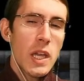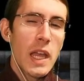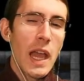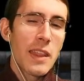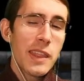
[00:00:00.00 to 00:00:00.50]

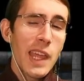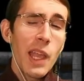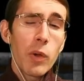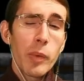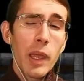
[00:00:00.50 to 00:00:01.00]
Okay, I
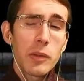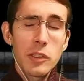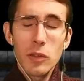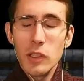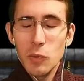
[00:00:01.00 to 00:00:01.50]
think we'll be
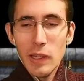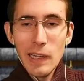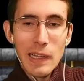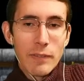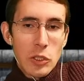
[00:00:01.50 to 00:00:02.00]
able to do this
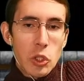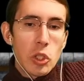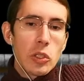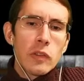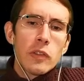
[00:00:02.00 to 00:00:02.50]
within eleven
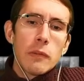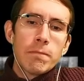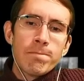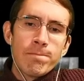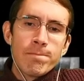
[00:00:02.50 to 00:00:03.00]
turns.
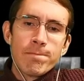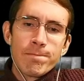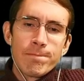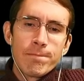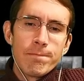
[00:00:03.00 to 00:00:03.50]

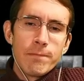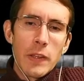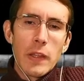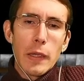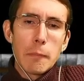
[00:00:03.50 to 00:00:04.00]

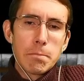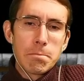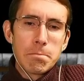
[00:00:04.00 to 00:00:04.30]
I think.